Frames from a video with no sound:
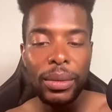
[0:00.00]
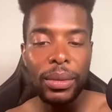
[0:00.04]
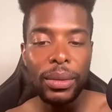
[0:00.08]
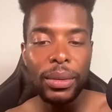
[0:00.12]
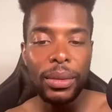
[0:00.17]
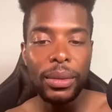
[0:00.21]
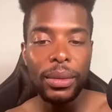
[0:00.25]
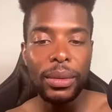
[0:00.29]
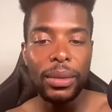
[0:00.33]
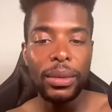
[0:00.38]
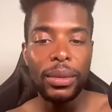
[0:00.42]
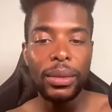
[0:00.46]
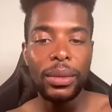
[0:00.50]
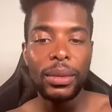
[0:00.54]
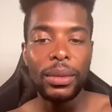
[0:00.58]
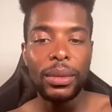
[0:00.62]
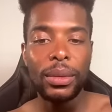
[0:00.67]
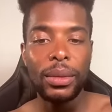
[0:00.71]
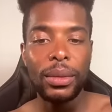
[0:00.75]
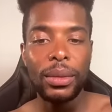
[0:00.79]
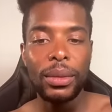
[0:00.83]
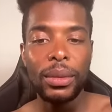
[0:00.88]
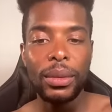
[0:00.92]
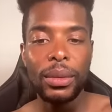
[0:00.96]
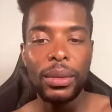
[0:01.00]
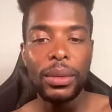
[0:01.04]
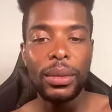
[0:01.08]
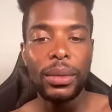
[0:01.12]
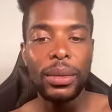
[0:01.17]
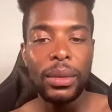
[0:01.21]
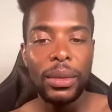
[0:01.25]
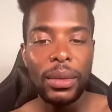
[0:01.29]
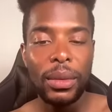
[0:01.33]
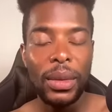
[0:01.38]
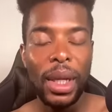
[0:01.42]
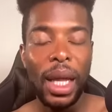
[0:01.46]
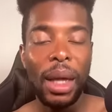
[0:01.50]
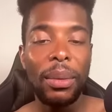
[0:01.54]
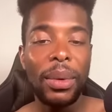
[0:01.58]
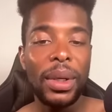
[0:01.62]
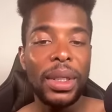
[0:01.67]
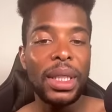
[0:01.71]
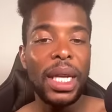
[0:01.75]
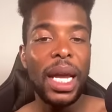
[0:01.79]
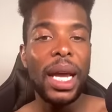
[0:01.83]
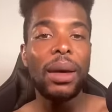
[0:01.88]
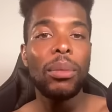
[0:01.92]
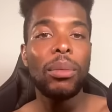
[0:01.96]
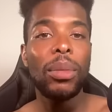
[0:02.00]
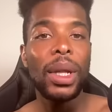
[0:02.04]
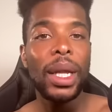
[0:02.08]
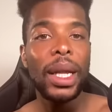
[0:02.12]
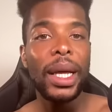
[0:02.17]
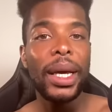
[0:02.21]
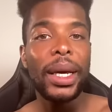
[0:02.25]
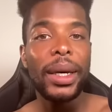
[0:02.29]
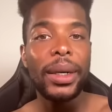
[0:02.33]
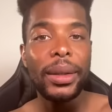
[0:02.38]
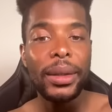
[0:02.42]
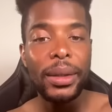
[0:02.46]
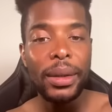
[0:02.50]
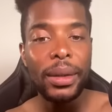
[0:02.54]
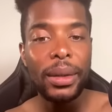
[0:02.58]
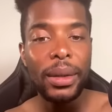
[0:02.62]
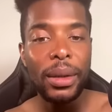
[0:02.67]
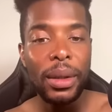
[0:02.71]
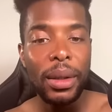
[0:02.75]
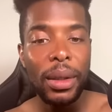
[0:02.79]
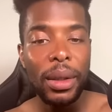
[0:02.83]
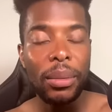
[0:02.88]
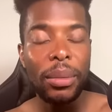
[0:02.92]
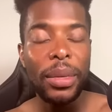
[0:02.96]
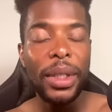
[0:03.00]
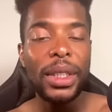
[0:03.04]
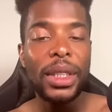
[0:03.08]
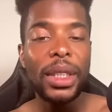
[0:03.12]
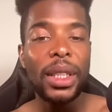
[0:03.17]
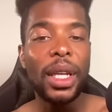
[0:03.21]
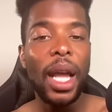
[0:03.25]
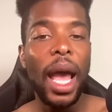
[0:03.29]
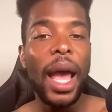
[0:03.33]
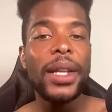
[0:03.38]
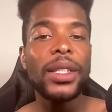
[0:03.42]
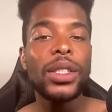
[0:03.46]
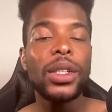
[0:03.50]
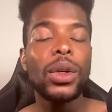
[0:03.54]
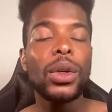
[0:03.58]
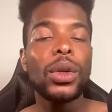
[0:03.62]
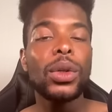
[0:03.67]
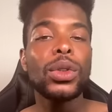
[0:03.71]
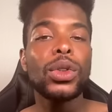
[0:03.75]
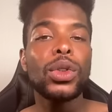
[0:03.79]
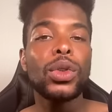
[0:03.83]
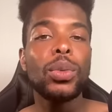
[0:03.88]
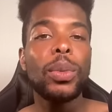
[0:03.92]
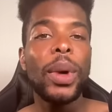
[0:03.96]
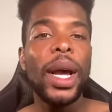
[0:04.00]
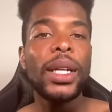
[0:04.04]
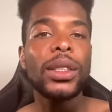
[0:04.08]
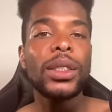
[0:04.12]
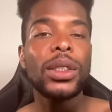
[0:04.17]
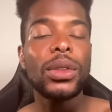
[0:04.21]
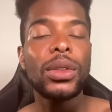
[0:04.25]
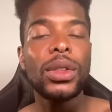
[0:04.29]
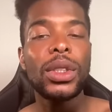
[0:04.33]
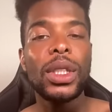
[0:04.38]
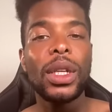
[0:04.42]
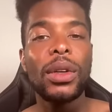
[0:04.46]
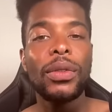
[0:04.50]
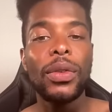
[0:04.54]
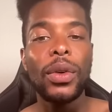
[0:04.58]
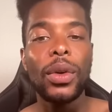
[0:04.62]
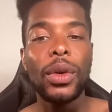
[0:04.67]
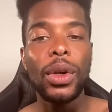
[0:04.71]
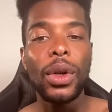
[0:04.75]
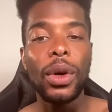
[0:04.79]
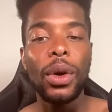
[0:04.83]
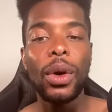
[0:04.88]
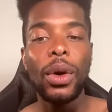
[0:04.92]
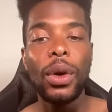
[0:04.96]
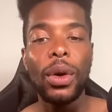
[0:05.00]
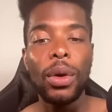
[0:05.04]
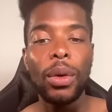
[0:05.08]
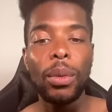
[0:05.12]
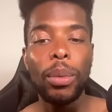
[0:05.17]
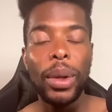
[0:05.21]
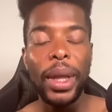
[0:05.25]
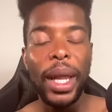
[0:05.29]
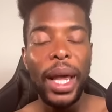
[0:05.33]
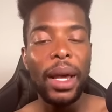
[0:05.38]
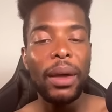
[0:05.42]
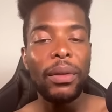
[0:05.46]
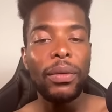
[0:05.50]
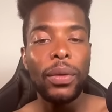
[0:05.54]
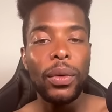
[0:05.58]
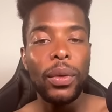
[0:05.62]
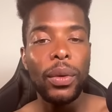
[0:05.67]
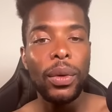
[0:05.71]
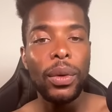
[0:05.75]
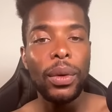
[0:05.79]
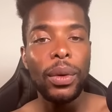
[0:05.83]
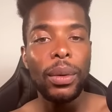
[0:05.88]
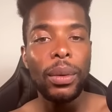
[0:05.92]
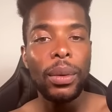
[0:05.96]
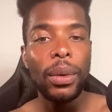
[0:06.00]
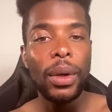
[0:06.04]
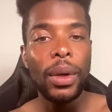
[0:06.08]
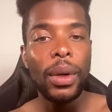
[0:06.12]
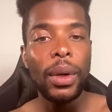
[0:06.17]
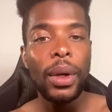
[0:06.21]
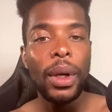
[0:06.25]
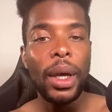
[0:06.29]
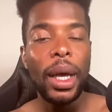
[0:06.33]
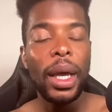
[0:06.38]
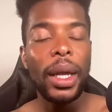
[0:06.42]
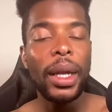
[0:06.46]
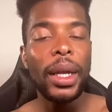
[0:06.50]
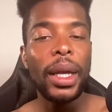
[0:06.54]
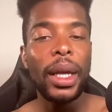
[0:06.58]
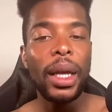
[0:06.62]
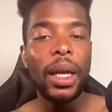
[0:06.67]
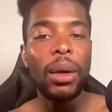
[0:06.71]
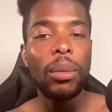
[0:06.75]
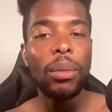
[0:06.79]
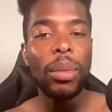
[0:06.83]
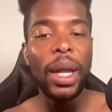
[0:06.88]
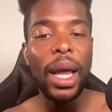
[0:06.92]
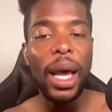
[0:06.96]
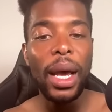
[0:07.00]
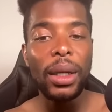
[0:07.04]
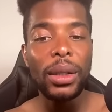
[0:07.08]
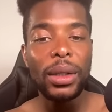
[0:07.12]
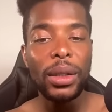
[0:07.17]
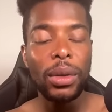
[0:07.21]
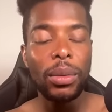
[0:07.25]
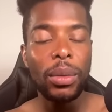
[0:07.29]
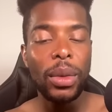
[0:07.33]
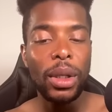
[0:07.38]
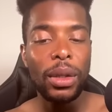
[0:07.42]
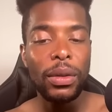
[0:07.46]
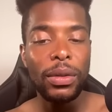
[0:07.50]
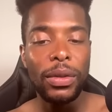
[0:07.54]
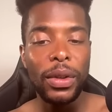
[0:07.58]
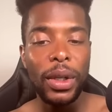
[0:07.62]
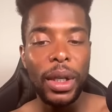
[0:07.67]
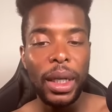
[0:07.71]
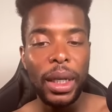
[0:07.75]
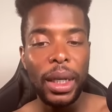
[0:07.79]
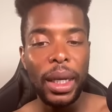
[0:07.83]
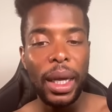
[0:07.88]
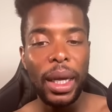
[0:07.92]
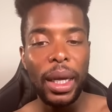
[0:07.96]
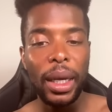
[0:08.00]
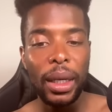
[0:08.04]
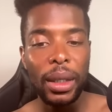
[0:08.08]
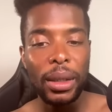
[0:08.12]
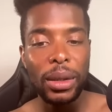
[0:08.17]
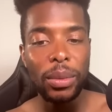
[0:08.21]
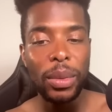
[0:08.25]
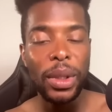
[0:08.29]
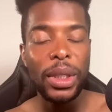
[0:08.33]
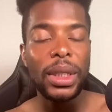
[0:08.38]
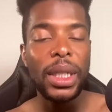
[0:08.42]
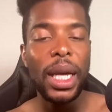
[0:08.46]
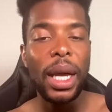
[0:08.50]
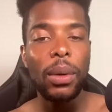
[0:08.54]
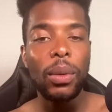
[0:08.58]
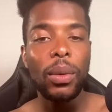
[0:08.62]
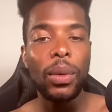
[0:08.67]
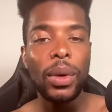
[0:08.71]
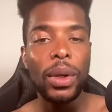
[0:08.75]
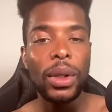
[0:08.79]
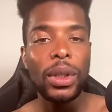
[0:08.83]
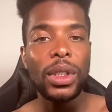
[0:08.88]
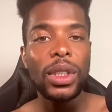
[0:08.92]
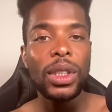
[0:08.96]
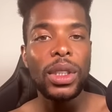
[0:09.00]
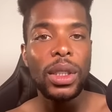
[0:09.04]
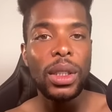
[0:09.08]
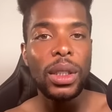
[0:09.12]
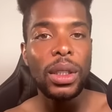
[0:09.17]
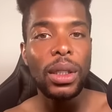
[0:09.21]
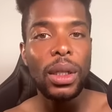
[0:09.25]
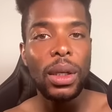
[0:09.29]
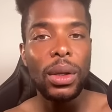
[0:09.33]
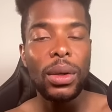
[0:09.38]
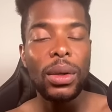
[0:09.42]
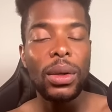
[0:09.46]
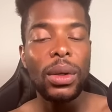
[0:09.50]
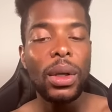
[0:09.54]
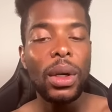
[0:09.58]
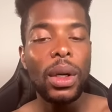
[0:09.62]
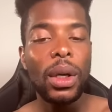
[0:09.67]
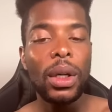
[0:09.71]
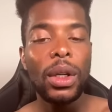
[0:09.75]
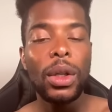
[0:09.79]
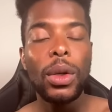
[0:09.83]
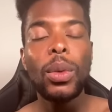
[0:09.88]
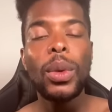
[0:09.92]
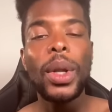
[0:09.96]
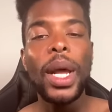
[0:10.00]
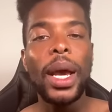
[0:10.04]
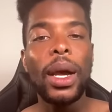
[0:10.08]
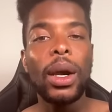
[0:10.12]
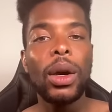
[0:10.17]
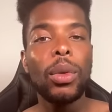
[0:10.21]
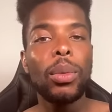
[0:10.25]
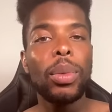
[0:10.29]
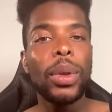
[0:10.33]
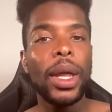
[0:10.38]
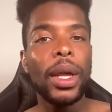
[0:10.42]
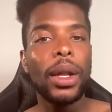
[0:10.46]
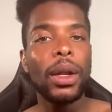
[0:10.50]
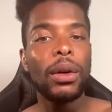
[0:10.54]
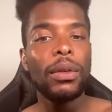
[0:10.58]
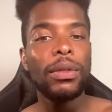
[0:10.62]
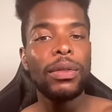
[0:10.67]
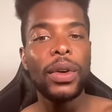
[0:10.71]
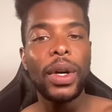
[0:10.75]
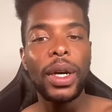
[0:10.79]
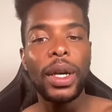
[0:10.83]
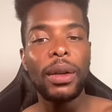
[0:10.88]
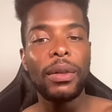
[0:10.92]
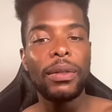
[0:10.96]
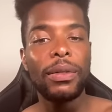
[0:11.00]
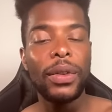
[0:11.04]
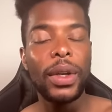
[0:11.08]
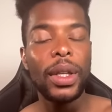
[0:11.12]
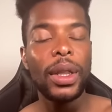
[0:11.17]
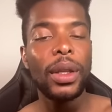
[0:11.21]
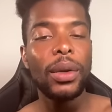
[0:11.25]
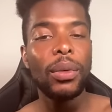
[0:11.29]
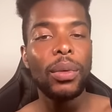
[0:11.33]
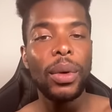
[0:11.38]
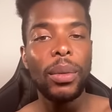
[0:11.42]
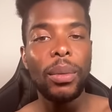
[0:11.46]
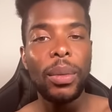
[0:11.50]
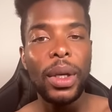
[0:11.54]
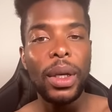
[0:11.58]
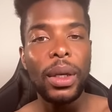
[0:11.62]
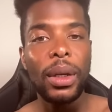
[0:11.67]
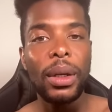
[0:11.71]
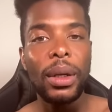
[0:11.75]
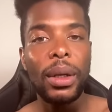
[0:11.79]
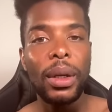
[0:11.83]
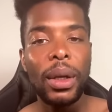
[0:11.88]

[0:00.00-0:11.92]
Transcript: mm, mm, mm. That bitch got blocked. Bitch, I told you about yourself on your own platform and then blocked your motherfucking ass. Bitch, I run shit, yo. You not going to play no fucking fifty with me.